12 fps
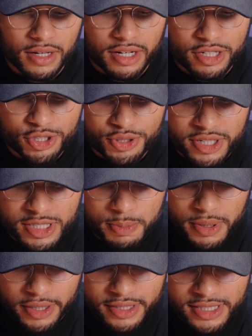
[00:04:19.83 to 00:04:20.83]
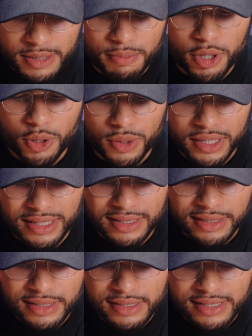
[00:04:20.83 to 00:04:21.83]
All right, transparency mode
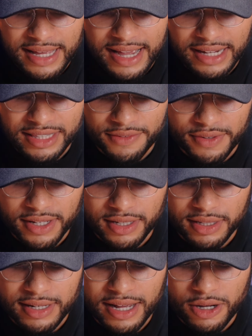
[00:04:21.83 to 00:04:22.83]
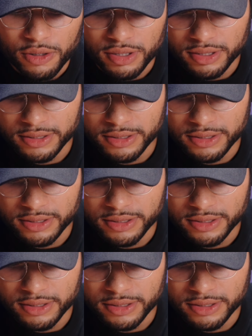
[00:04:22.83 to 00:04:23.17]
is activated now.